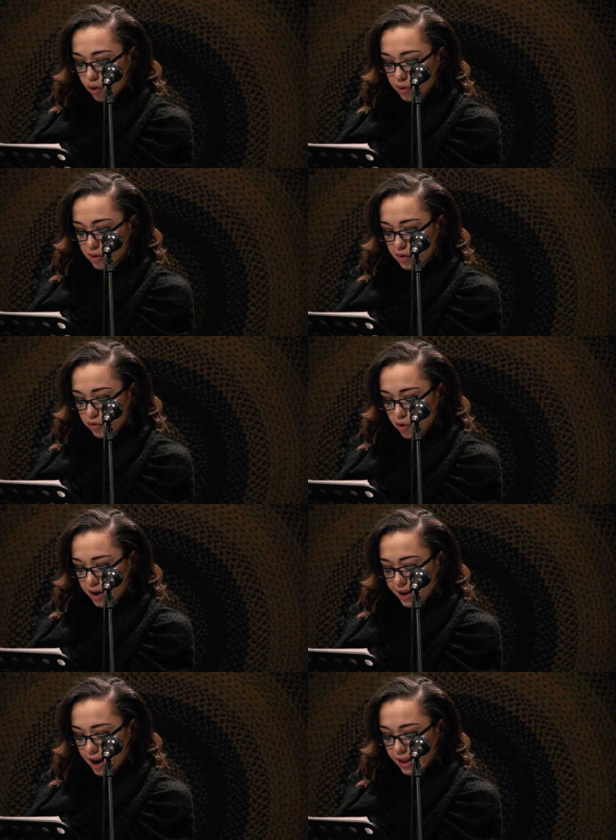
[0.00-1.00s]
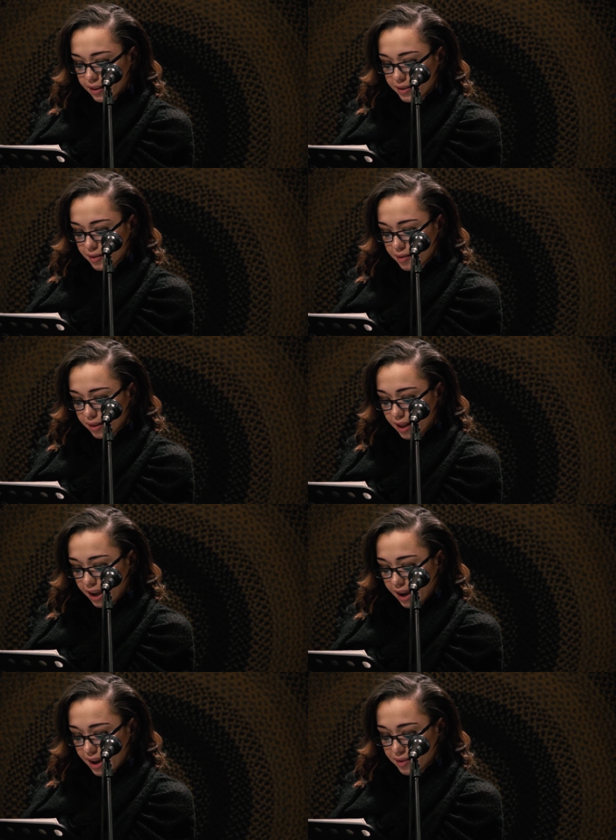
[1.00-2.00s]
all those foreign islands,
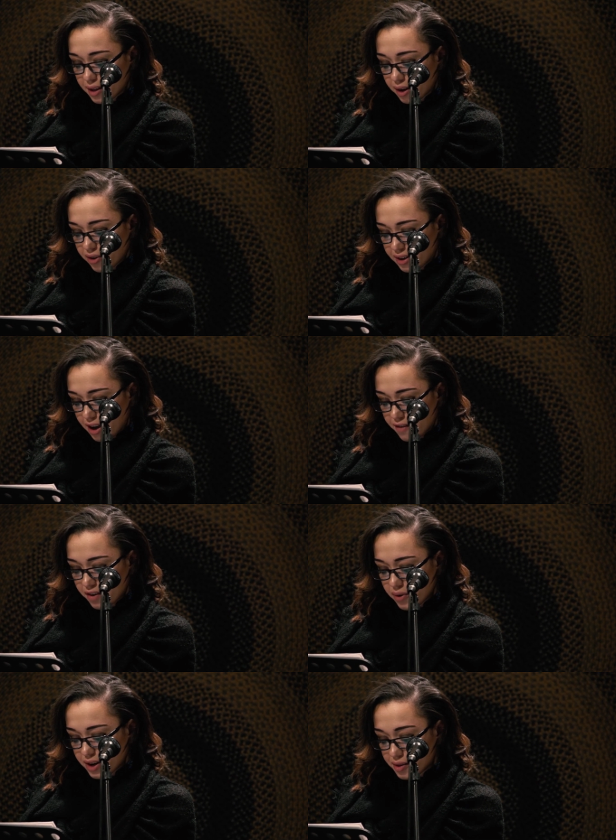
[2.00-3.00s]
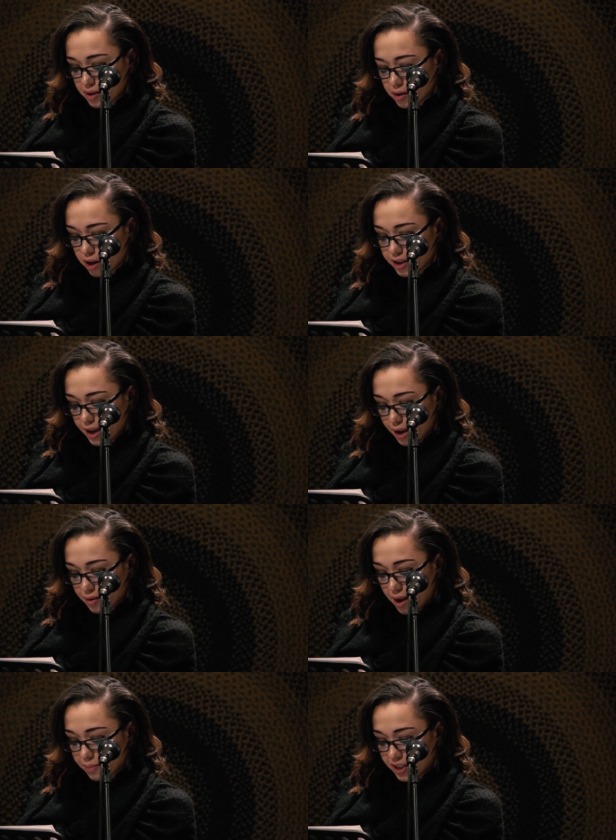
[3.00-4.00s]
like a secret everyone is in on
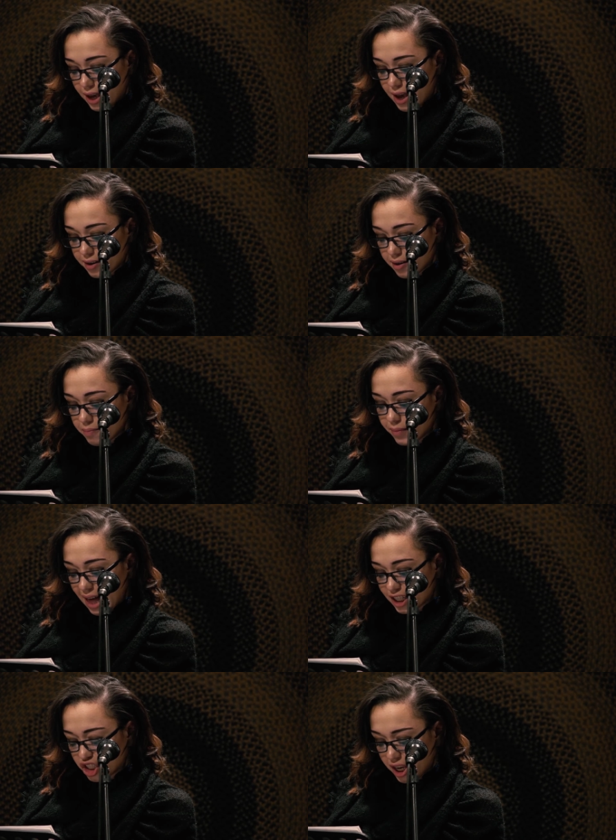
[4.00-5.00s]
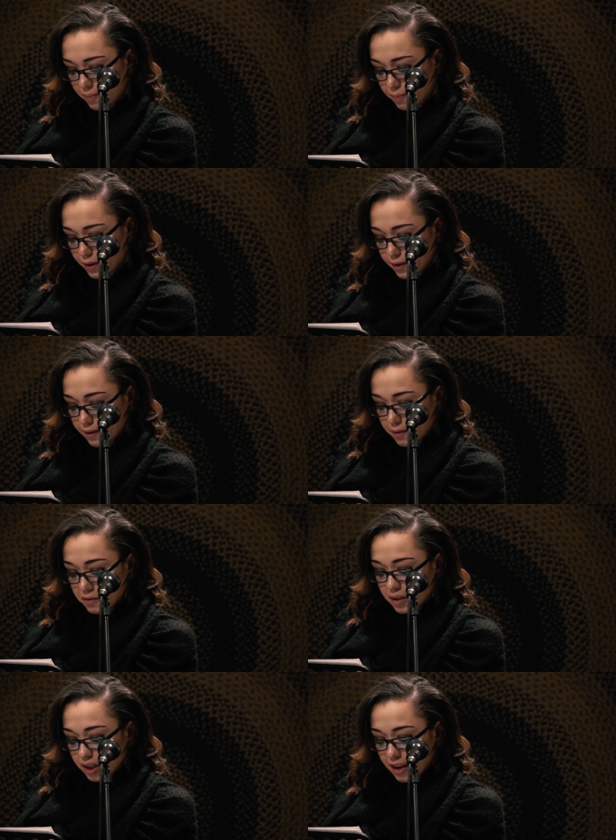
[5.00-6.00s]
except Yen, black sheep.
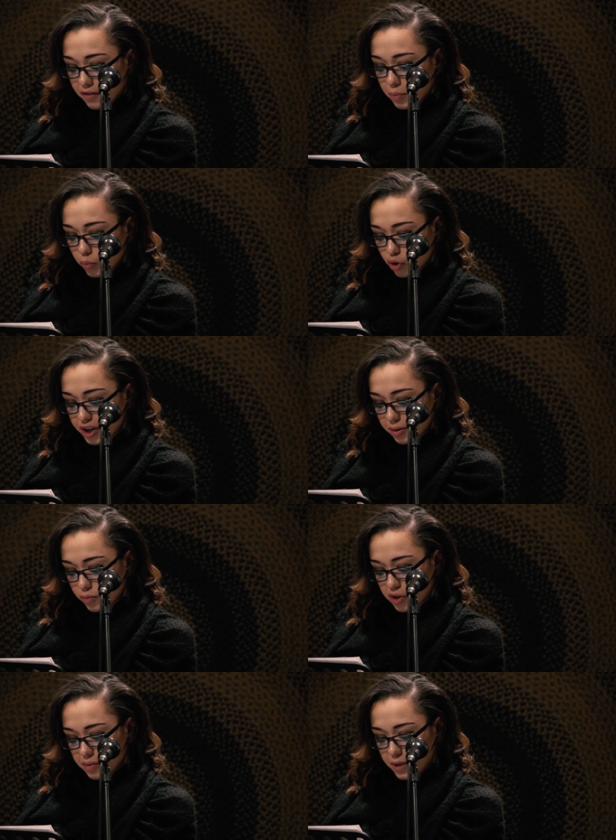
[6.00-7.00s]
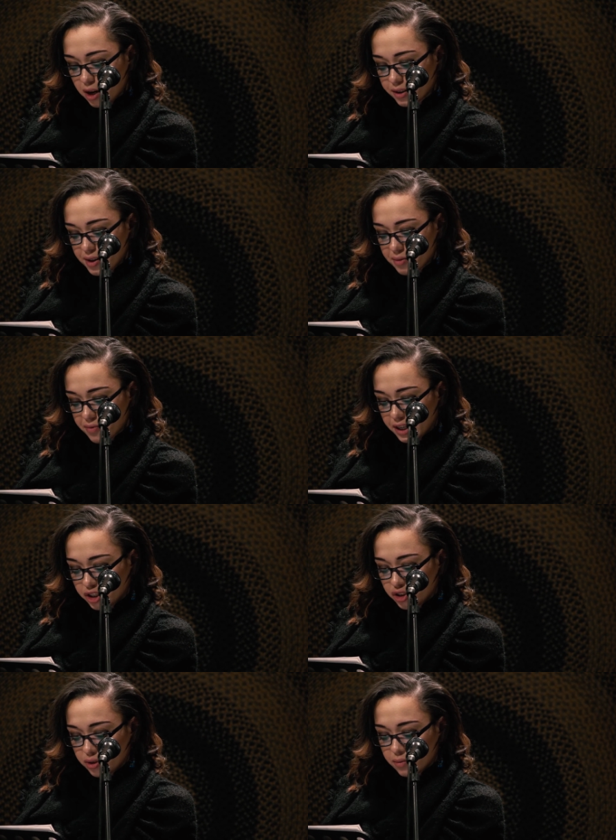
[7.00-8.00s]
Even boredom was beyond his
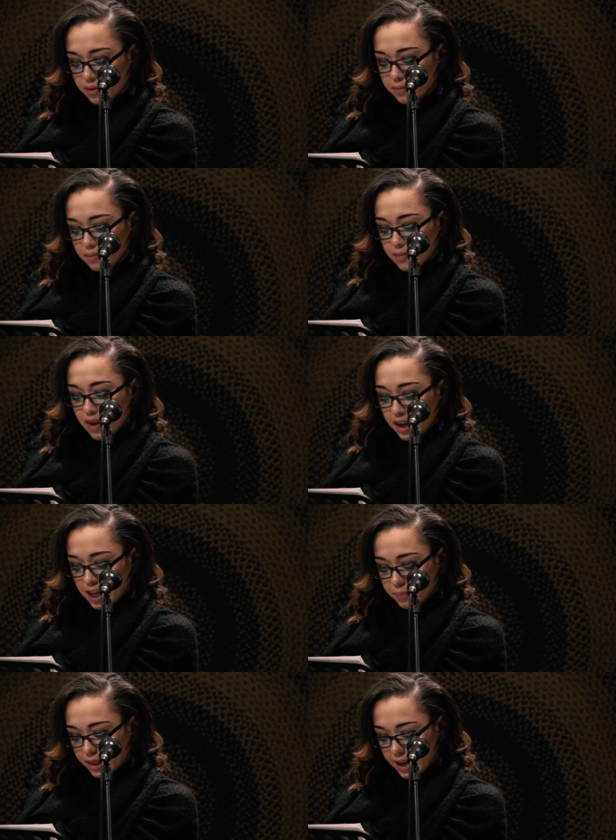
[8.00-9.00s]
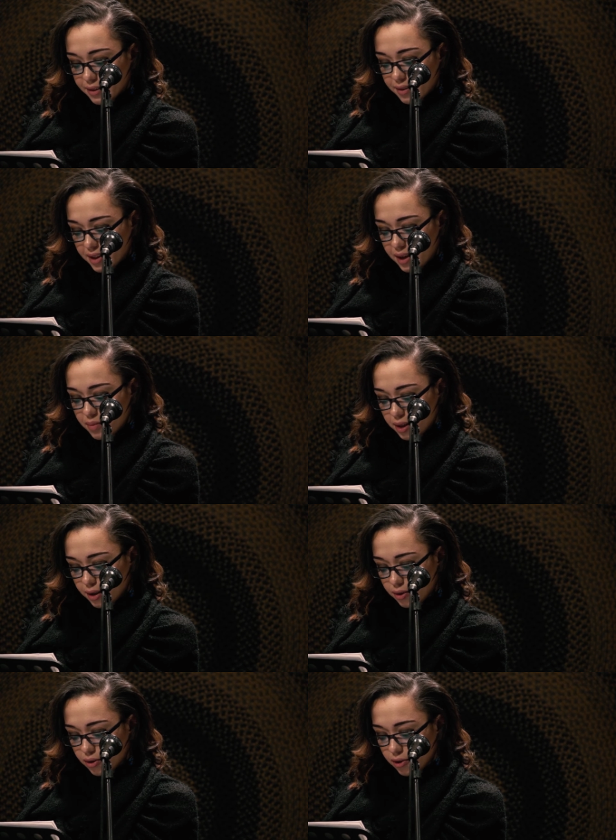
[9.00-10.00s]
reach. He played the same
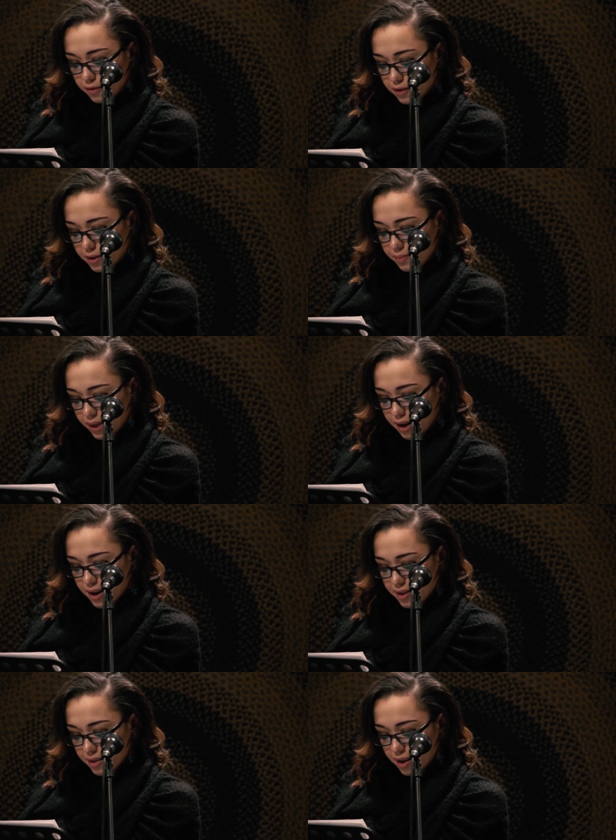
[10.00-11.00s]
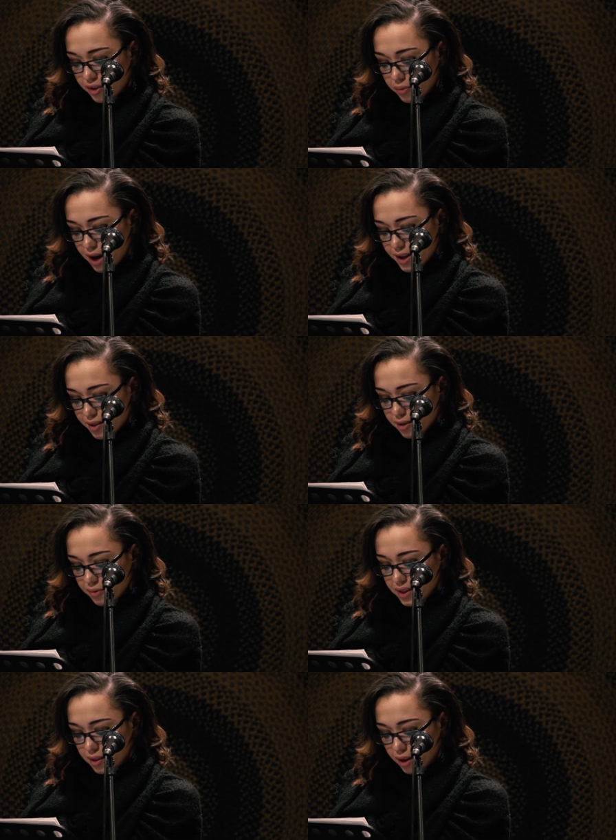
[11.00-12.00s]
scene over because otherwise
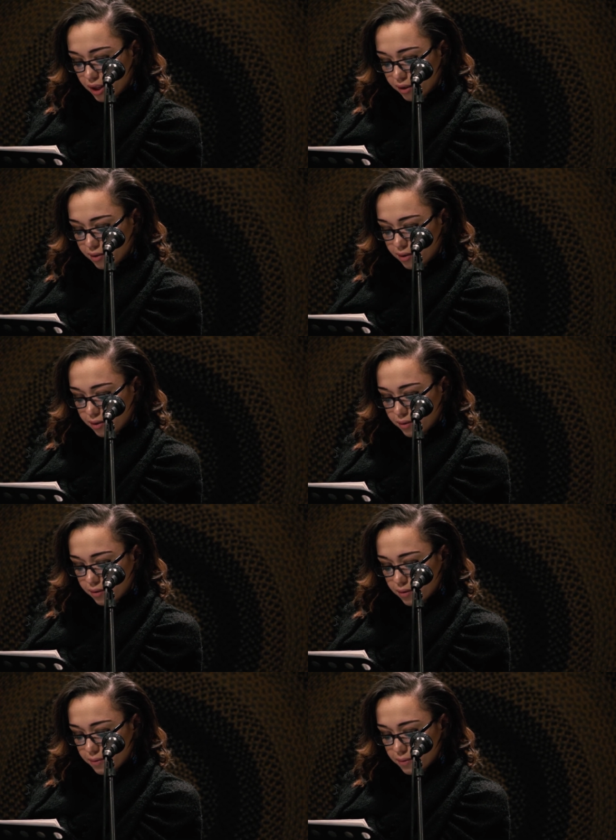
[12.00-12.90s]
there was nothing to do,